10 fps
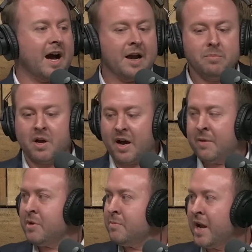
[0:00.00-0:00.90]
I'm
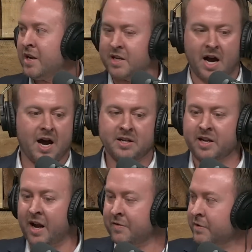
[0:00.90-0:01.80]
the main
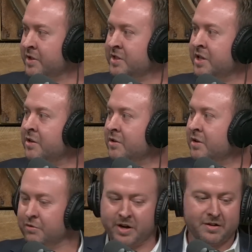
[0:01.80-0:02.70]
contact for this dinner,
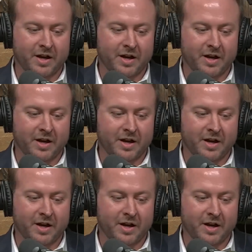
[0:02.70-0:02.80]
right?